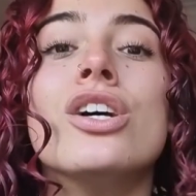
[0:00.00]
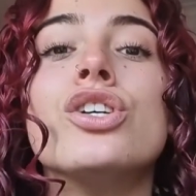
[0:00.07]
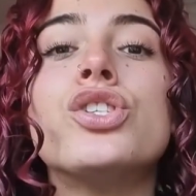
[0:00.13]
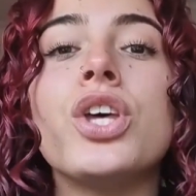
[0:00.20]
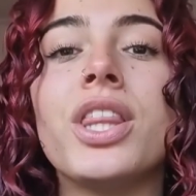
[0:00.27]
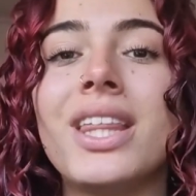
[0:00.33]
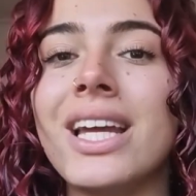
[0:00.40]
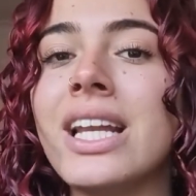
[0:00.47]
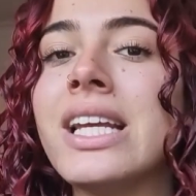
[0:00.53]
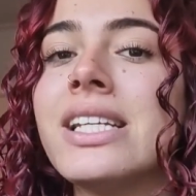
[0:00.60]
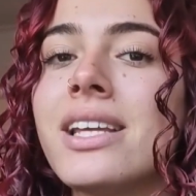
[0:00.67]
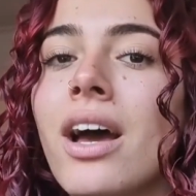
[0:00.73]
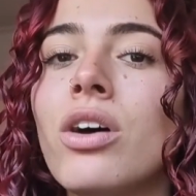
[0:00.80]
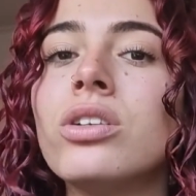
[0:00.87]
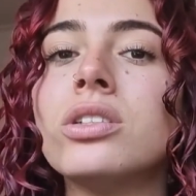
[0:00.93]
So then he
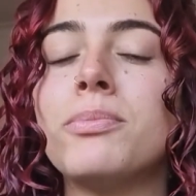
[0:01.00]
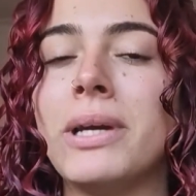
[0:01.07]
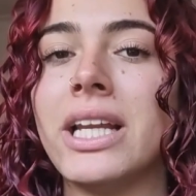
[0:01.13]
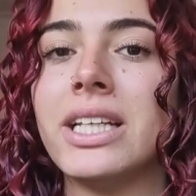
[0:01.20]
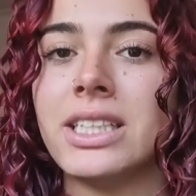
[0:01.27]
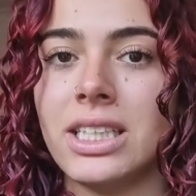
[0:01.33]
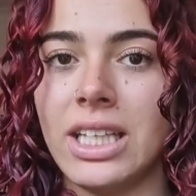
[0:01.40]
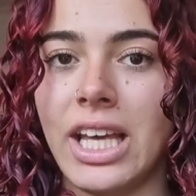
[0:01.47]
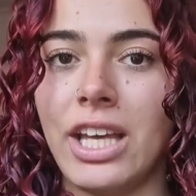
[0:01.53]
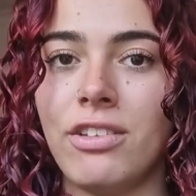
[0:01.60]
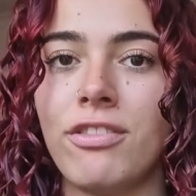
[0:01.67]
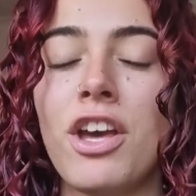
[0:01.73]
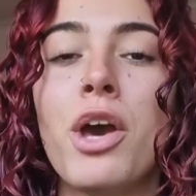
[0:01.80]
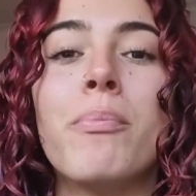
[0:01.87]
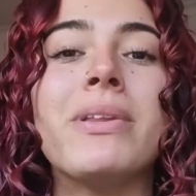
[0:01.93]
tells Betty to
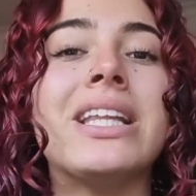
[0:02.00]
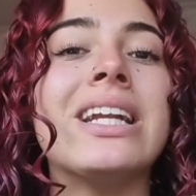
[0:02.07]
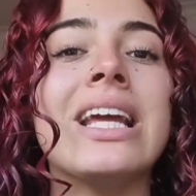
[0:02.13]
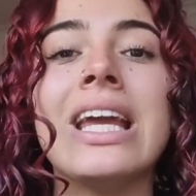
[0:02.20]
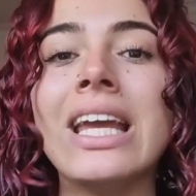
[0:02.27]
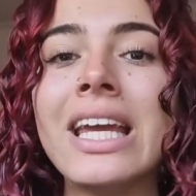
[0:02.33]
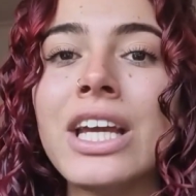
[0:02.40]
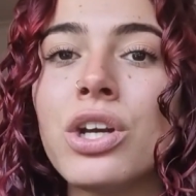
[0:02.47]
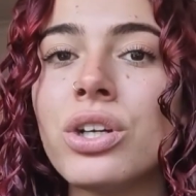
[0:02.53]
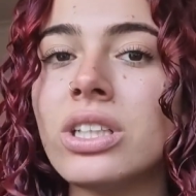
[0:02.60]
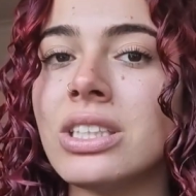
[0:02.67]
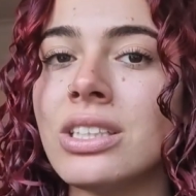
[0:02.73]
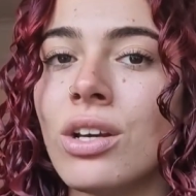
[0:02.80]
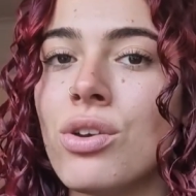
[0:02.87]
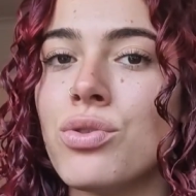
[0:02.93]
leave, but then he goes
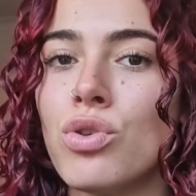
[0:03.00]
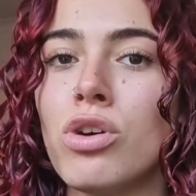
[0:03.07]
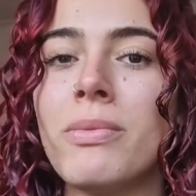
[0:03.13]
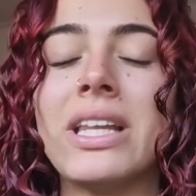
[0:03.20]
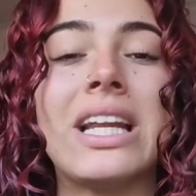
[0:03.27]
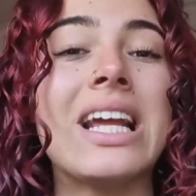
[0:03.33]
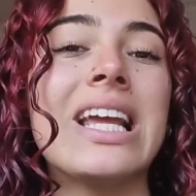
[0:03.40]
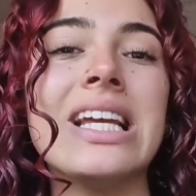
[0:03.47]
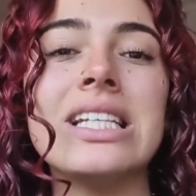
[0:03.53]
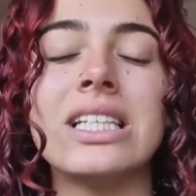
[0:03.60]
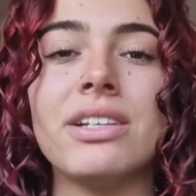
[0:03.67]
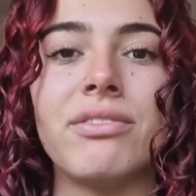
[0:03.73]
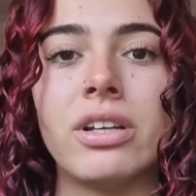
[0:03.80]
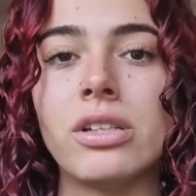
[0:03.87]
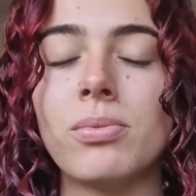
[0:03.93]
and tells Norma that he's
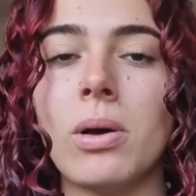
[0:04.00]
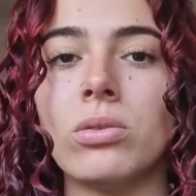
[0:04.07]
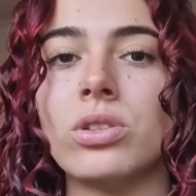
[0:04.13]
leaving as well.